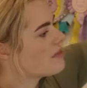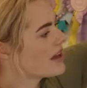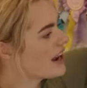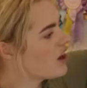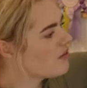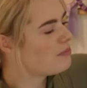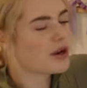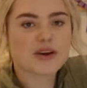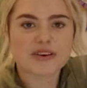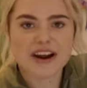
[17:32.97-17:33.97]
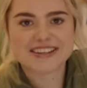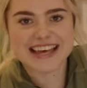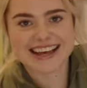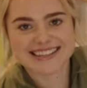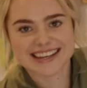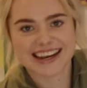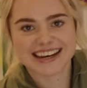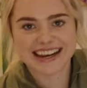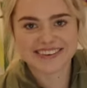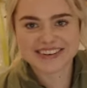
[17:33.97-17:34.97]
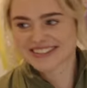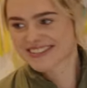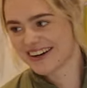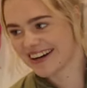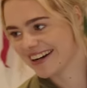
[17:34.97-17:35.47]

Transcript: been getting a lot of blue rosettes lately, which is quite